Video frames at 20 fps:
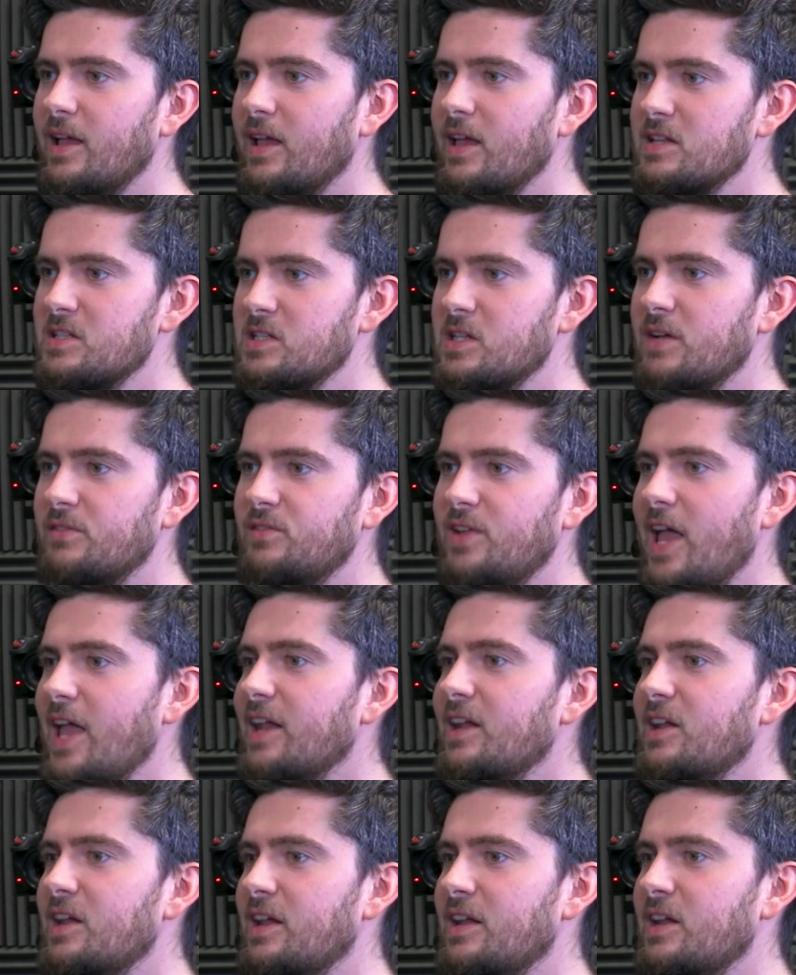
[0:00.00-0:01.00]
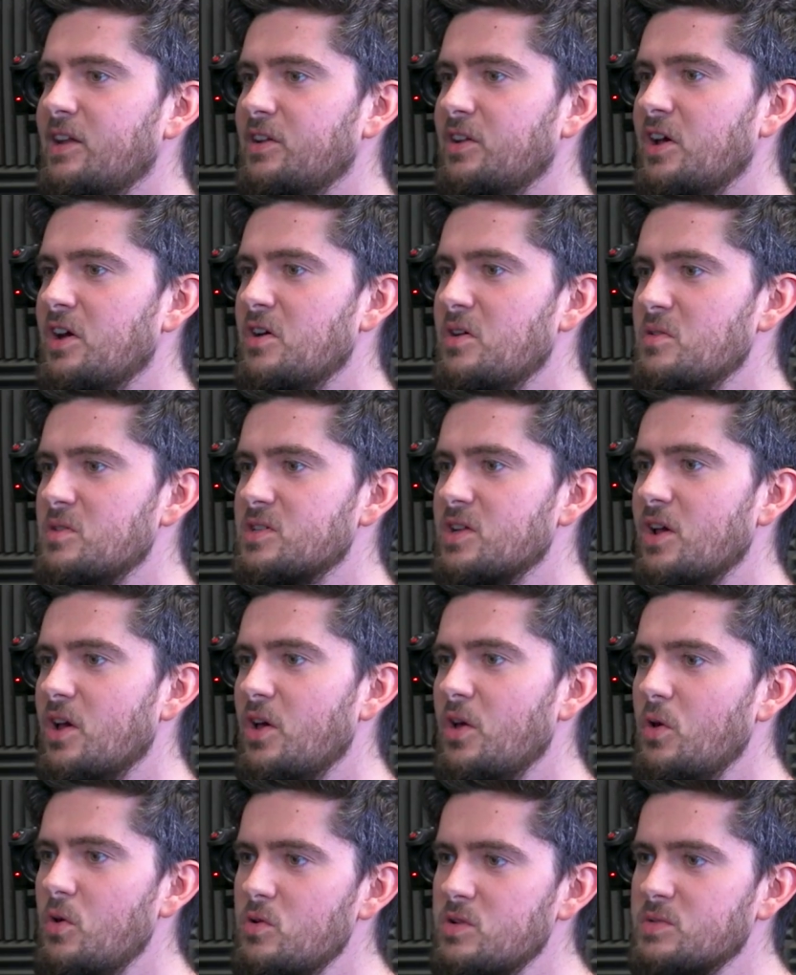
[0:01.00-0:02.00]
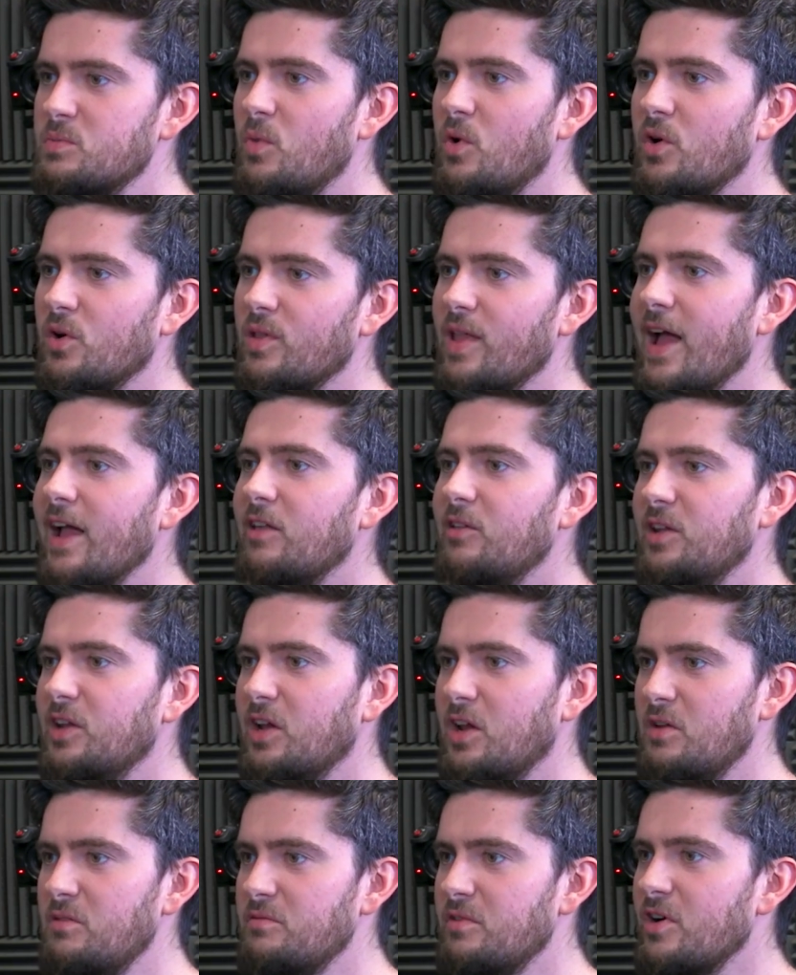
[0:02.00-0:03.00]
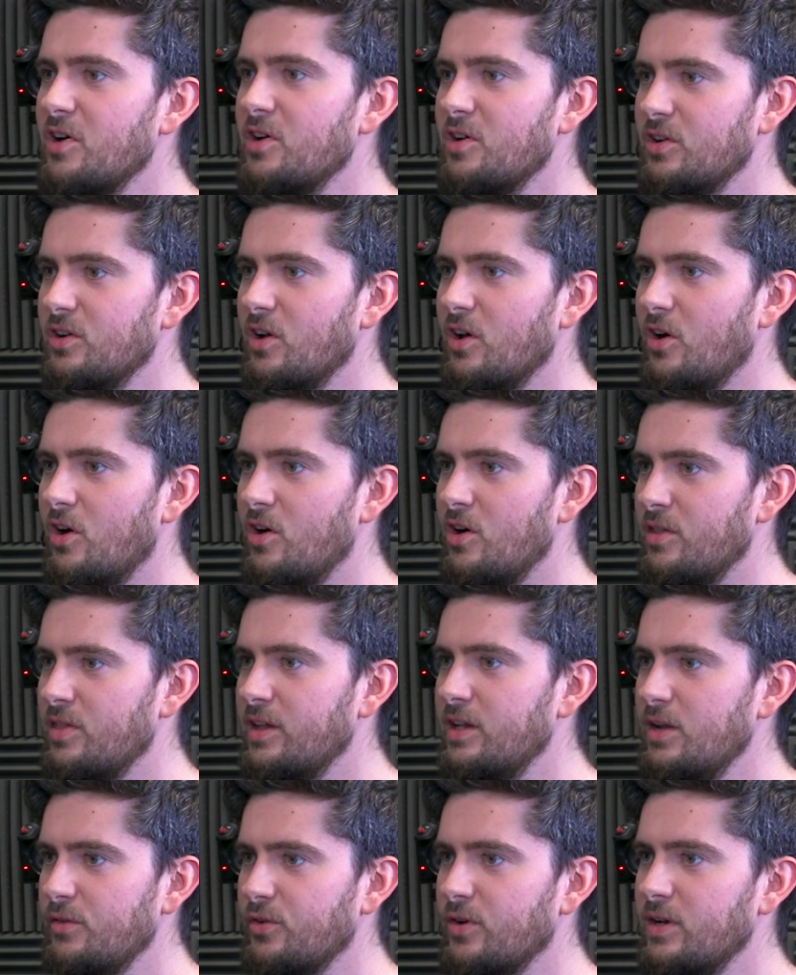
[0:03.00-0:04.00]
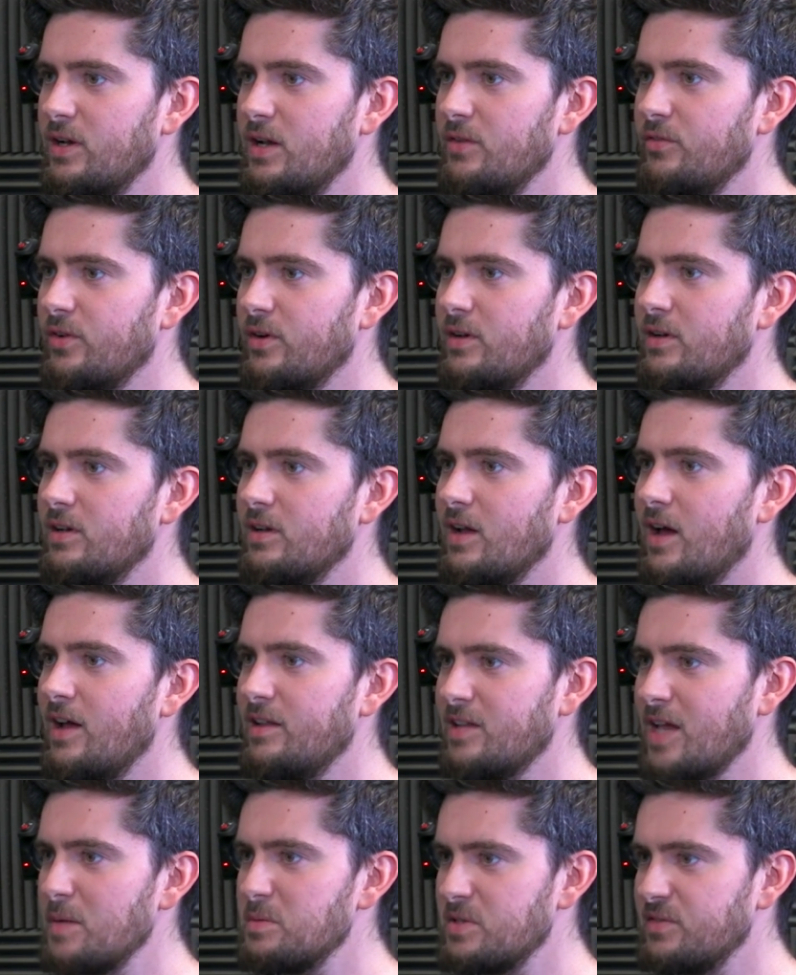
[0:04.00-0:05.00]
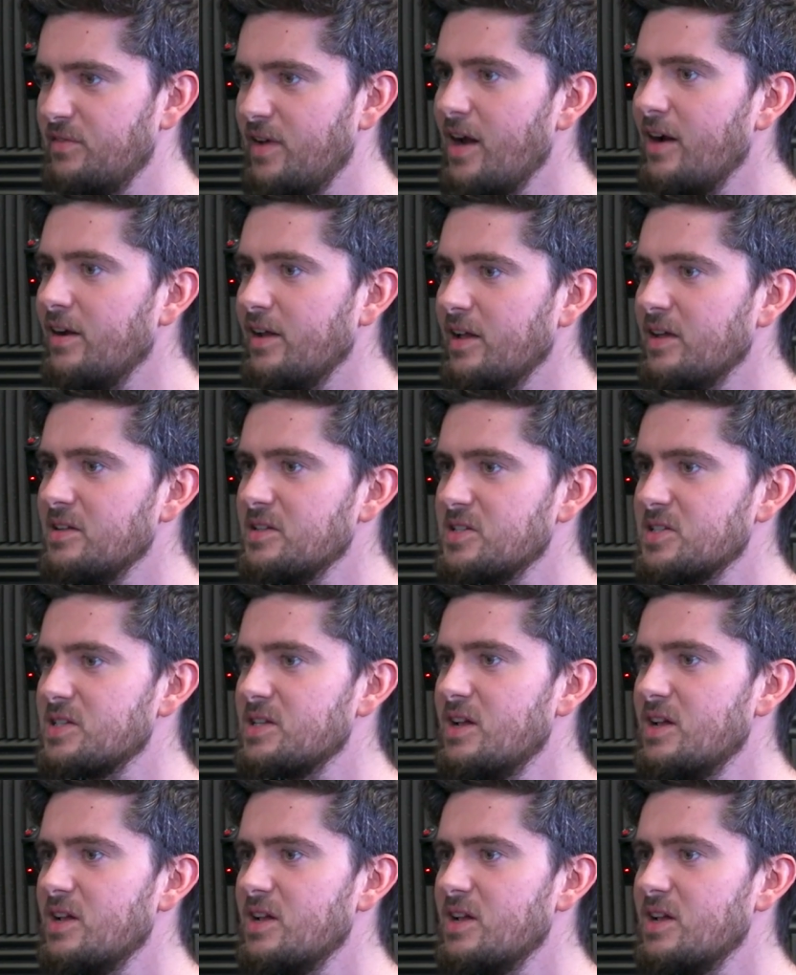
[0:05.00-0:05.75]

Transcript: it gets enough data and it knows who's more likely to convert on the different types of variants,